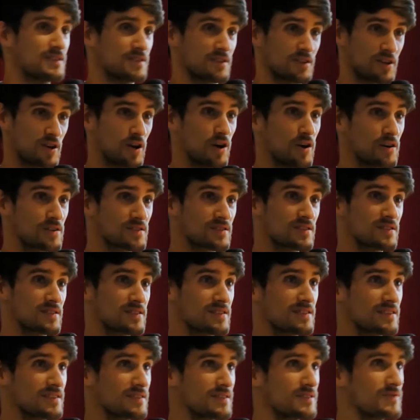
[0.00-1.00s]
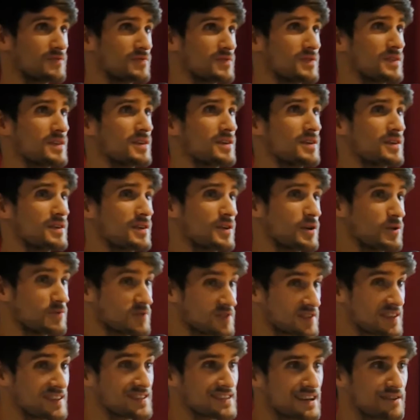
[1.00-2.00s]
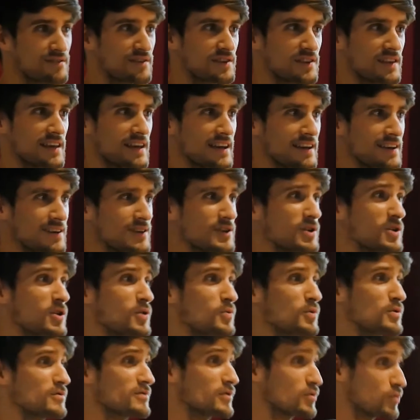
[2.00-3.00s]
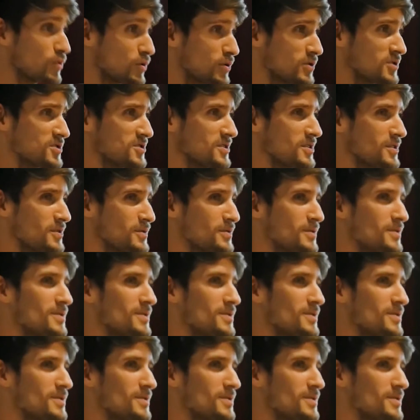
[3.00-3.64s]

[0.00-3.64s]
God who sees everything who will reward you